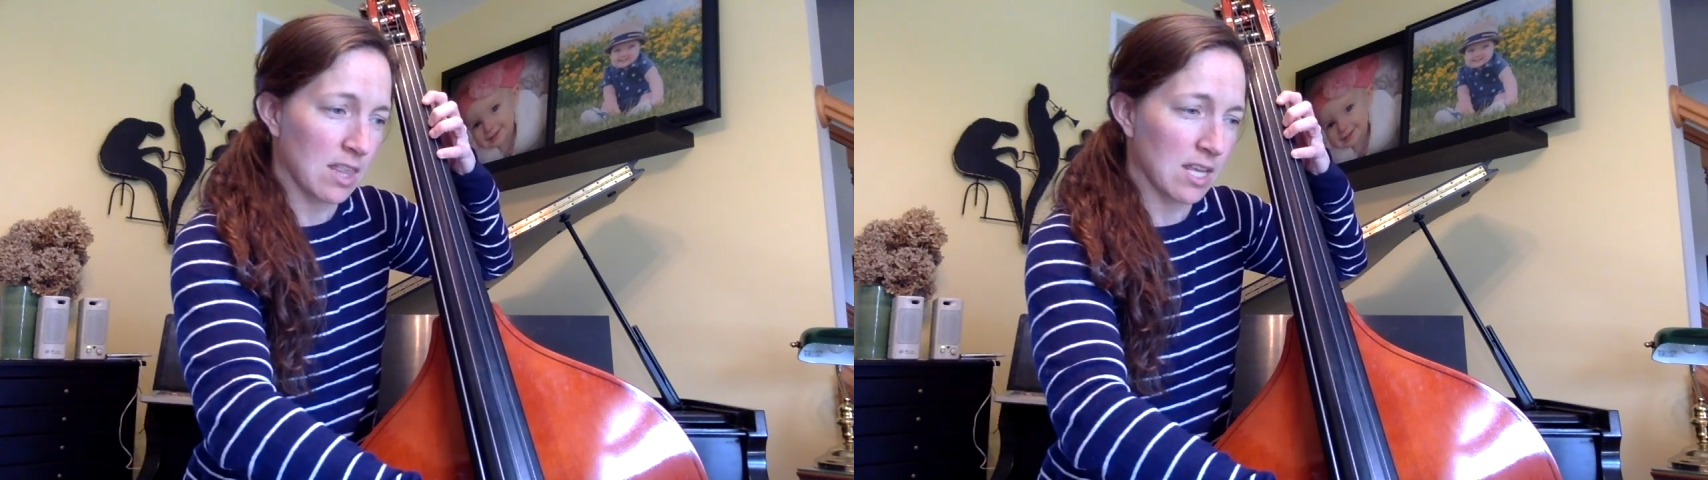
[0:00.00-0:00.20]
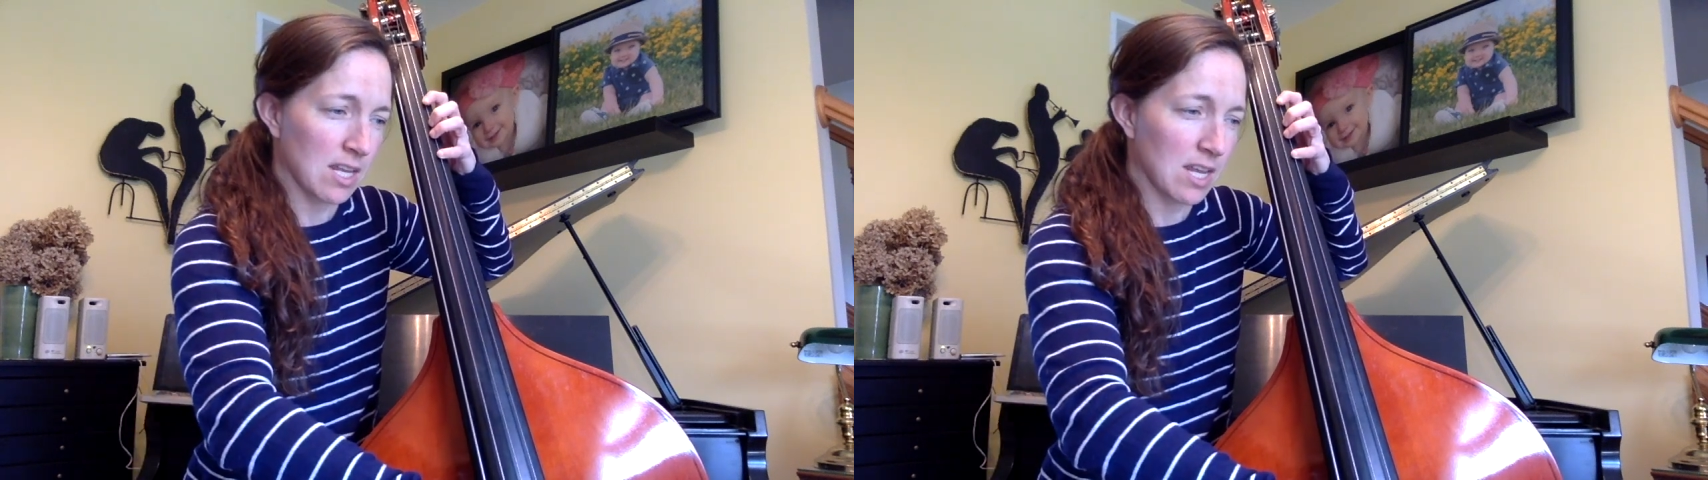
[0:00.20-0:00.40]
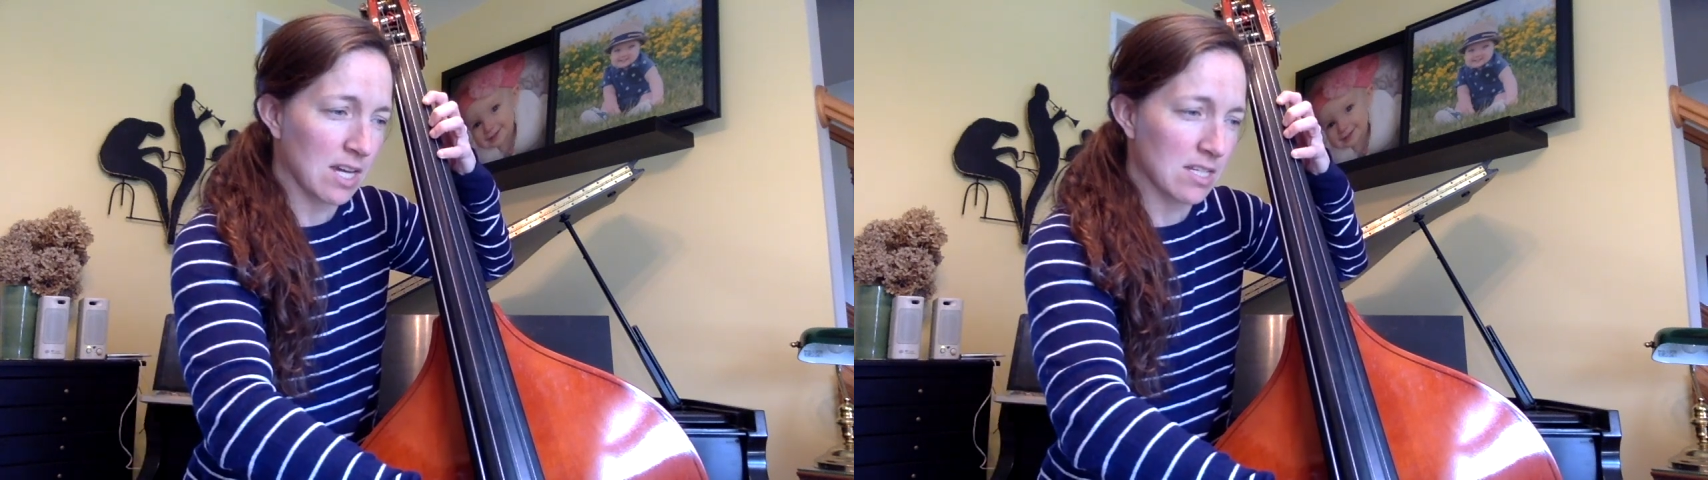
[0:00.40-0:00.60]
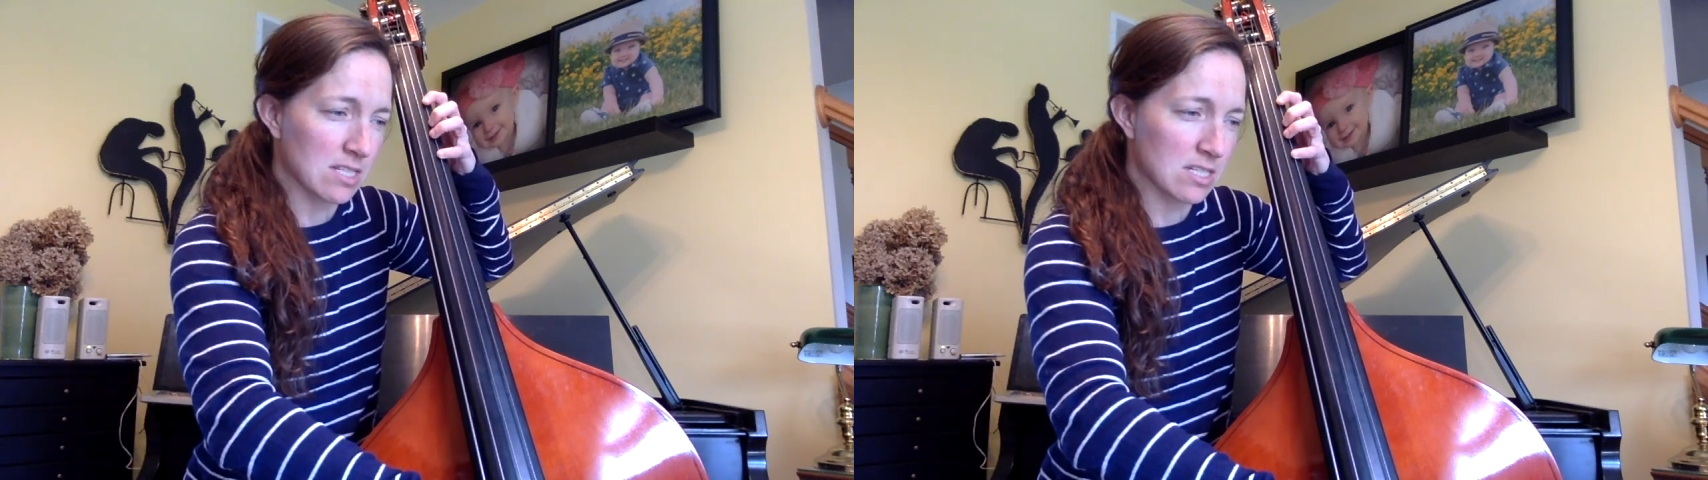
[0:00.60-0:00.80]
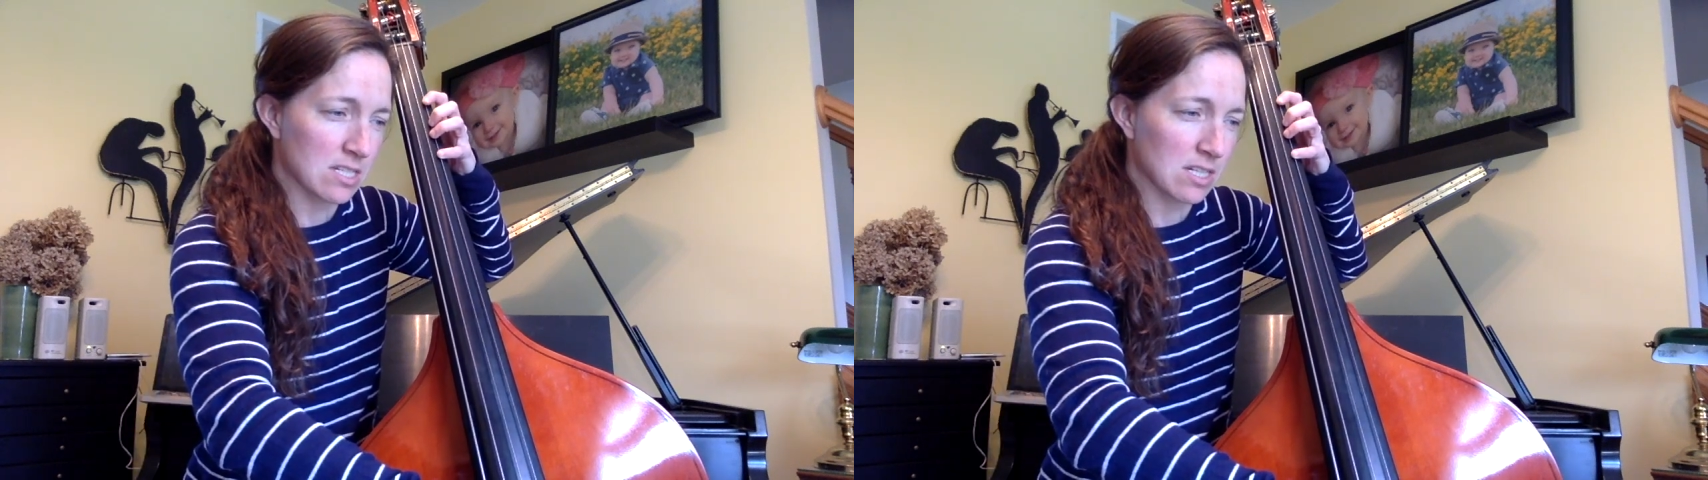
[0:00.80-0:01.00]
the
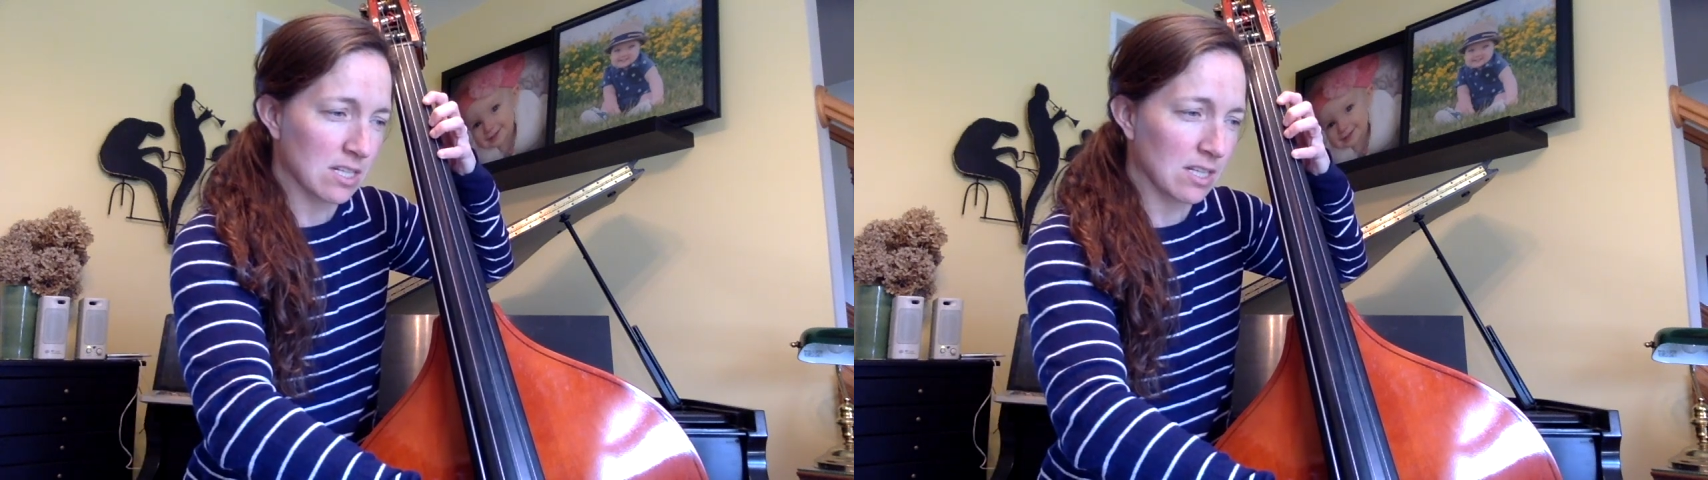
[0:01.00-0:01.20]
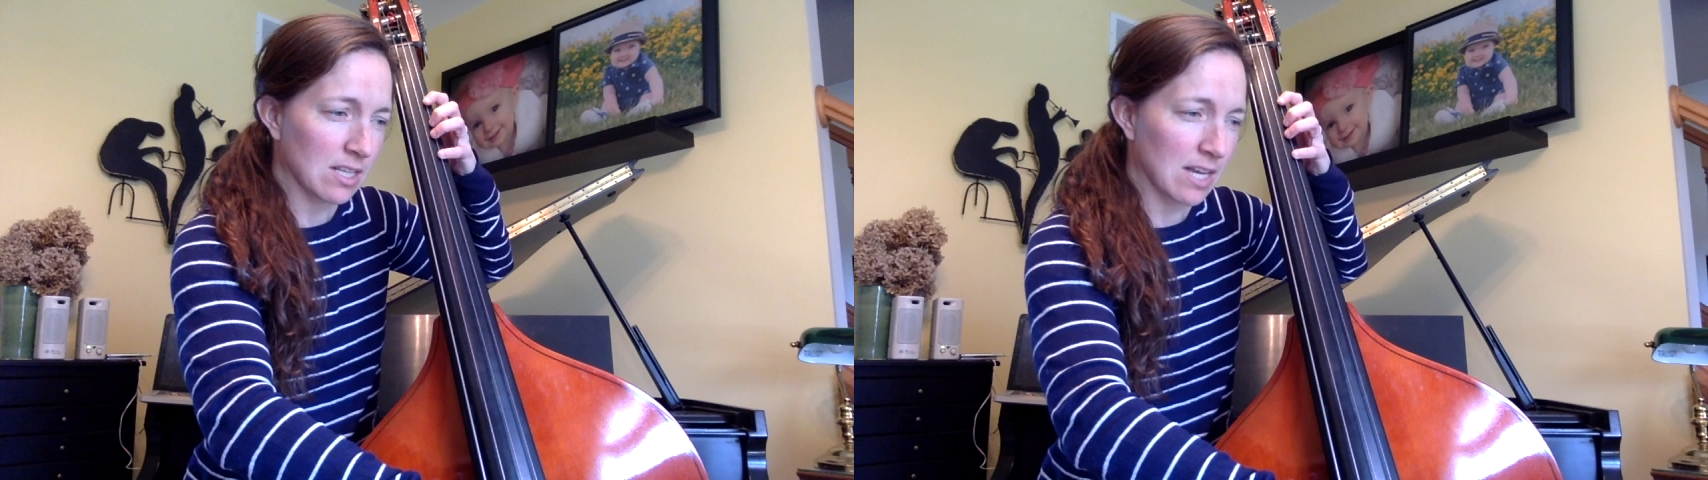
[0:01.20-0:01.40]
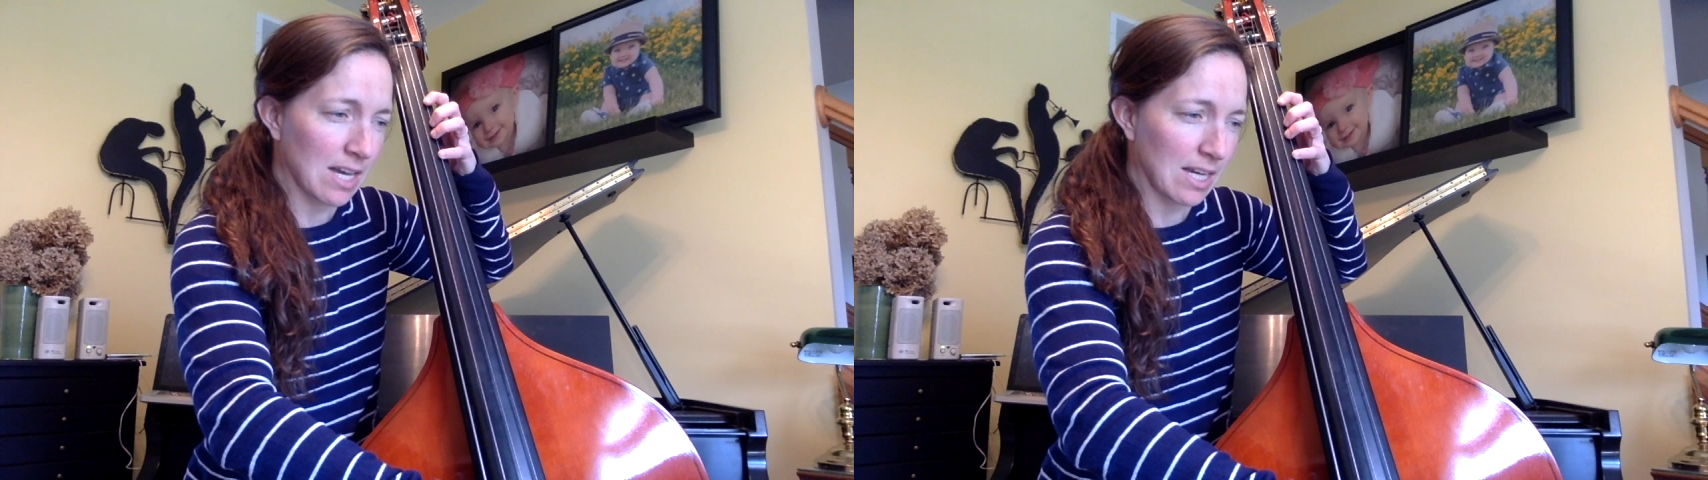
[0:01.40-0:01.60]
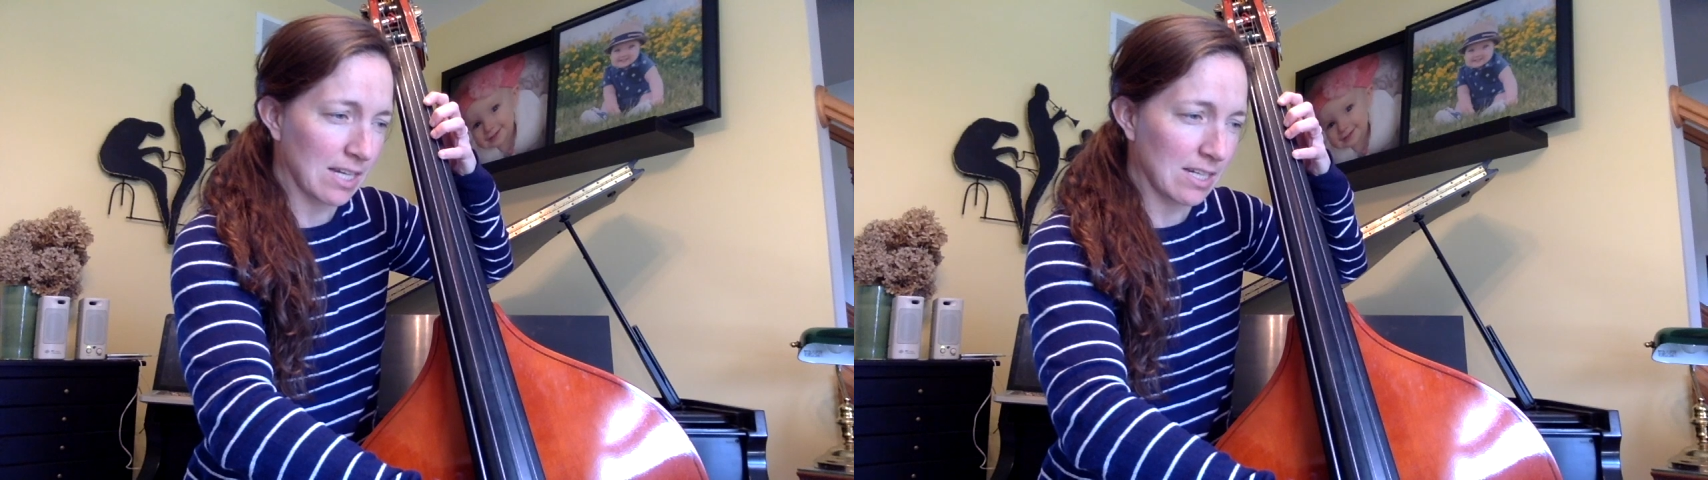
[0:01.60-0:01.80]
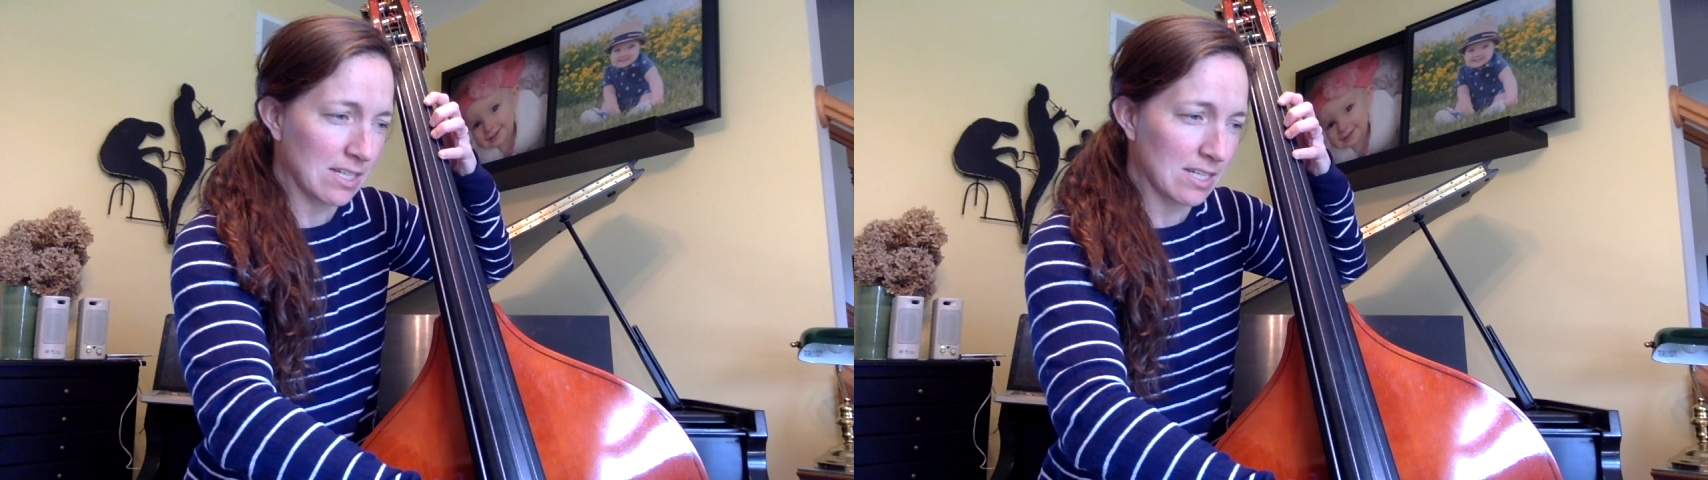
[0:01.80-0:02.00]
next
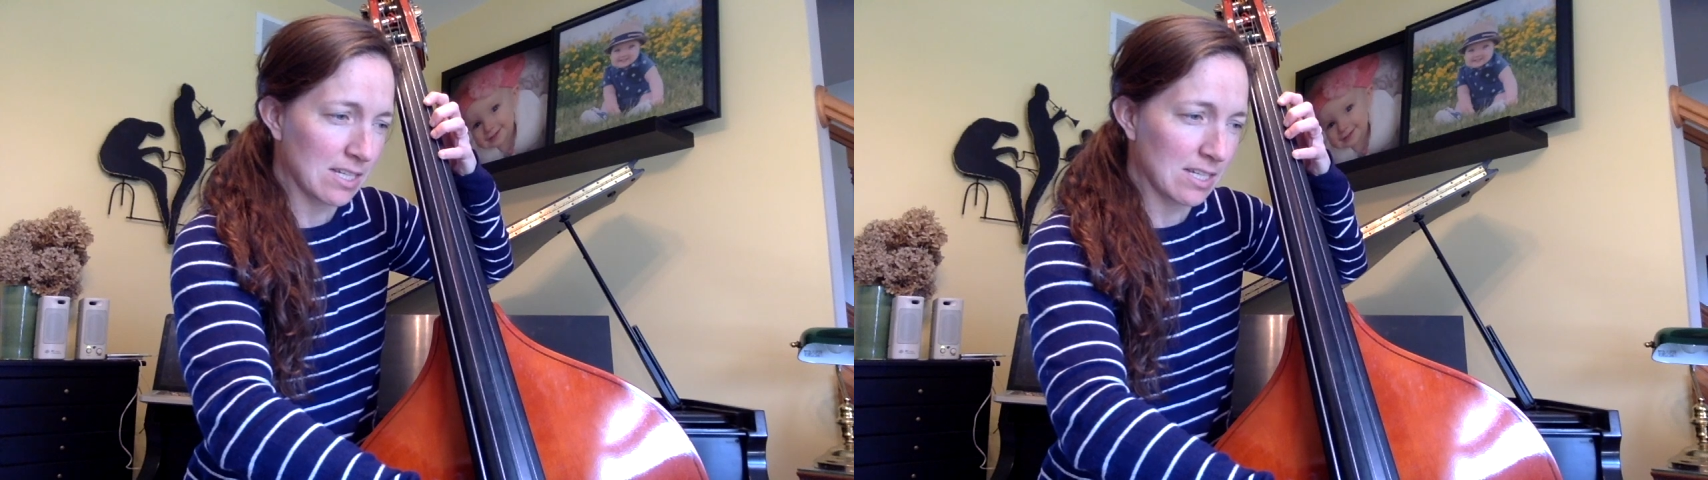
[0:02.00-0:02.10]
line